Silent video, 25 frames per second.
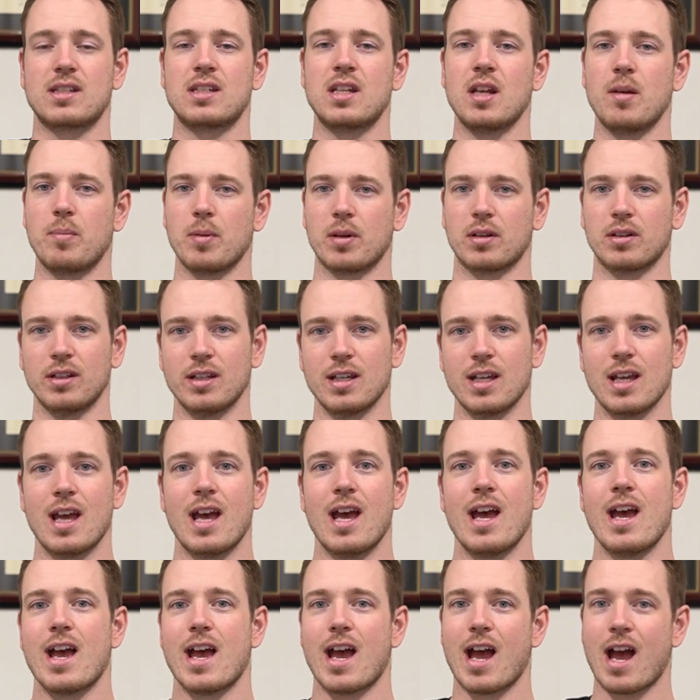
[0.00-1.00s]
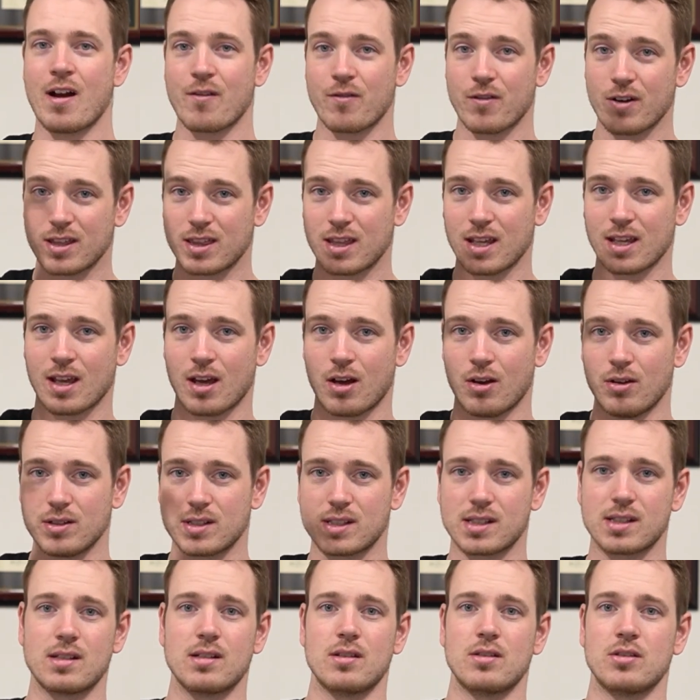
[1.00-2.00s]
Typically, everything
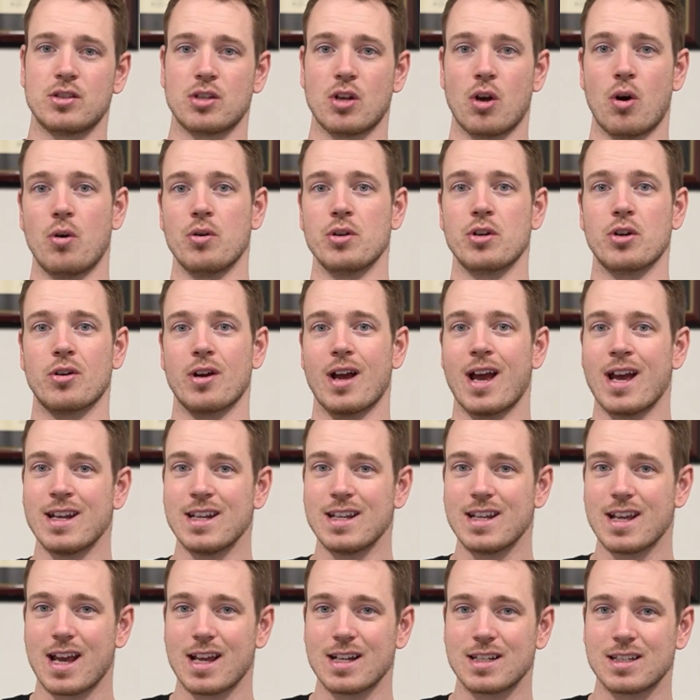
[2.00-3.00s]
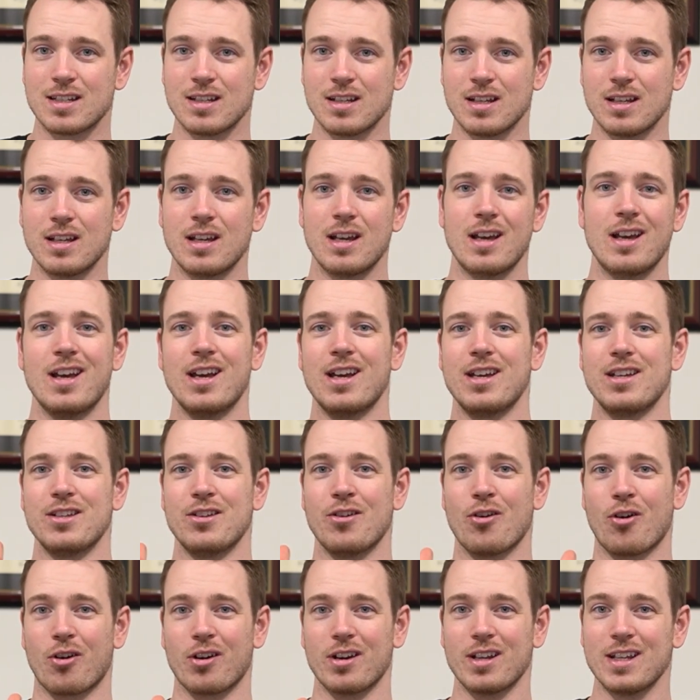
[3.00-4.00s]
else, so your NEAT,
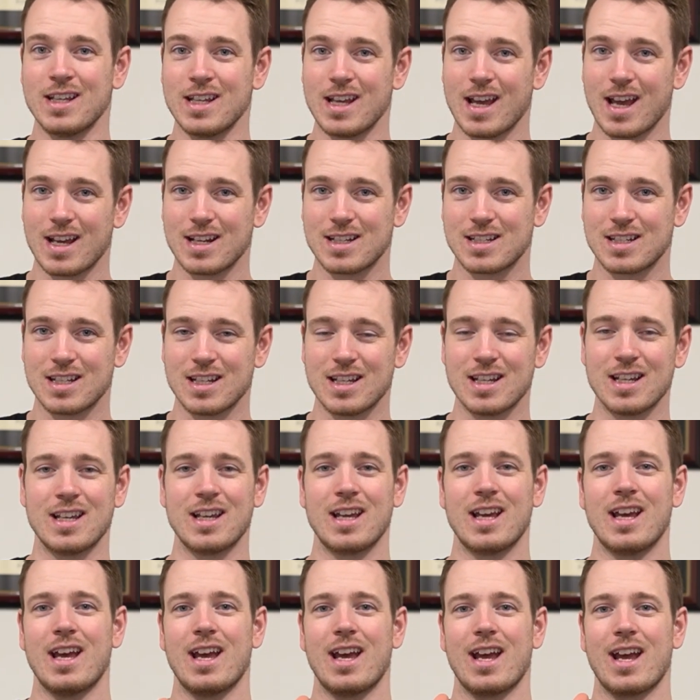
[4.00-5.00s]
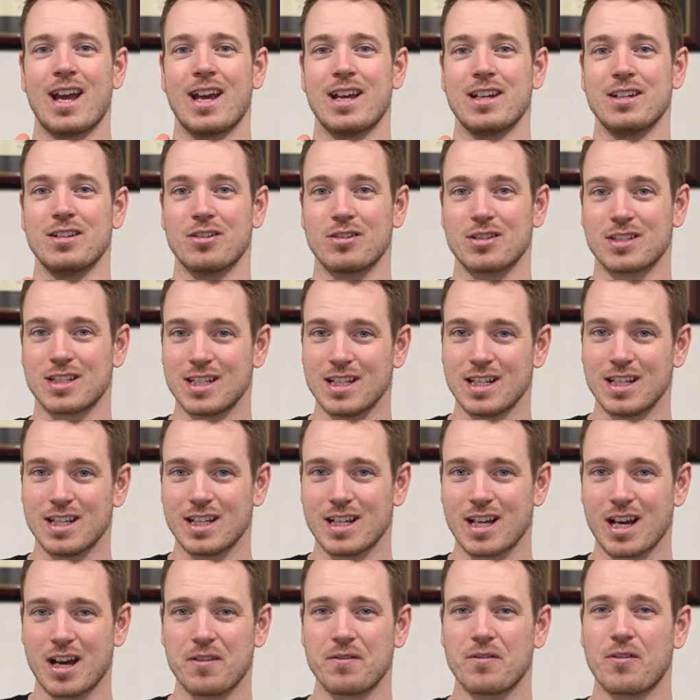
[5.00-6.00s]
your EAT, and your
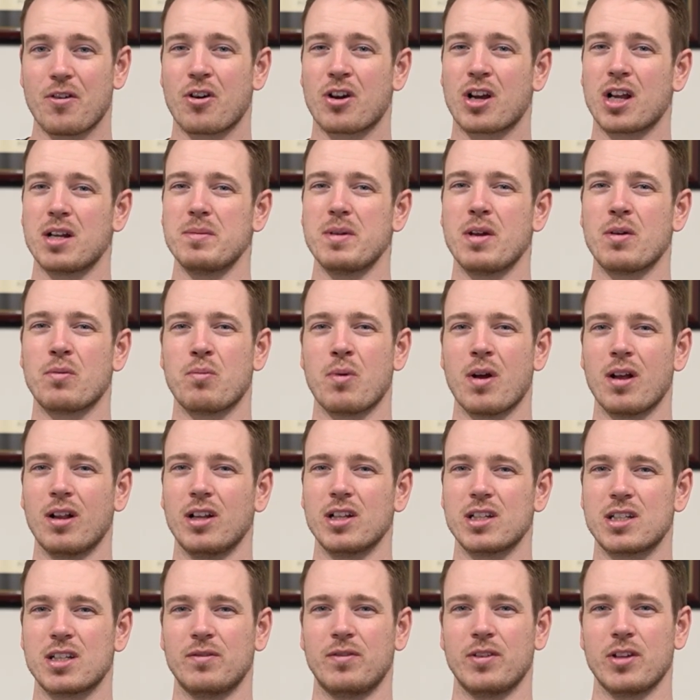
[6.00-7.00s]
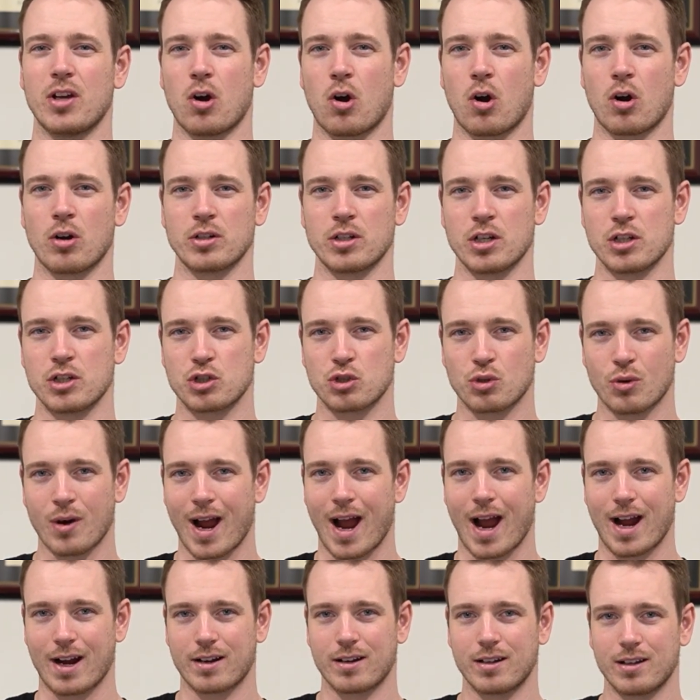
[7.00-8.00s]
TEF are going to be relatively hard to
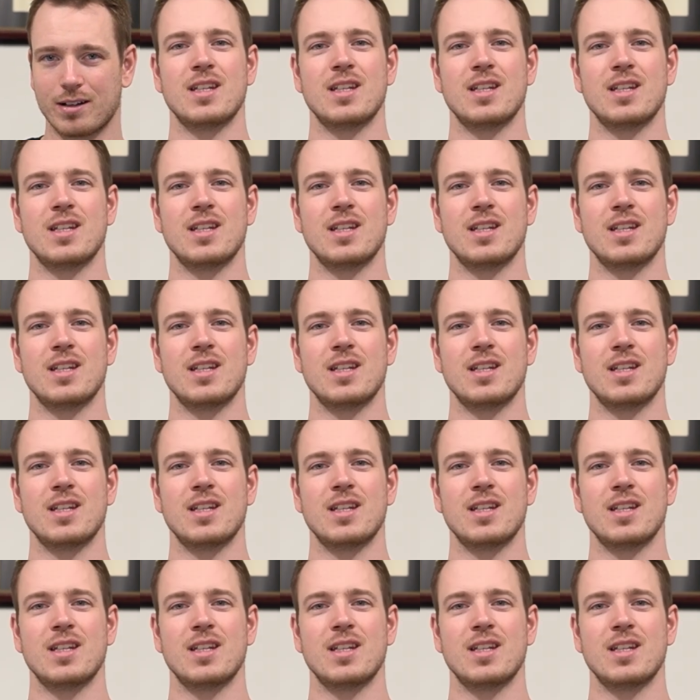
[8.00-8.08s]
track.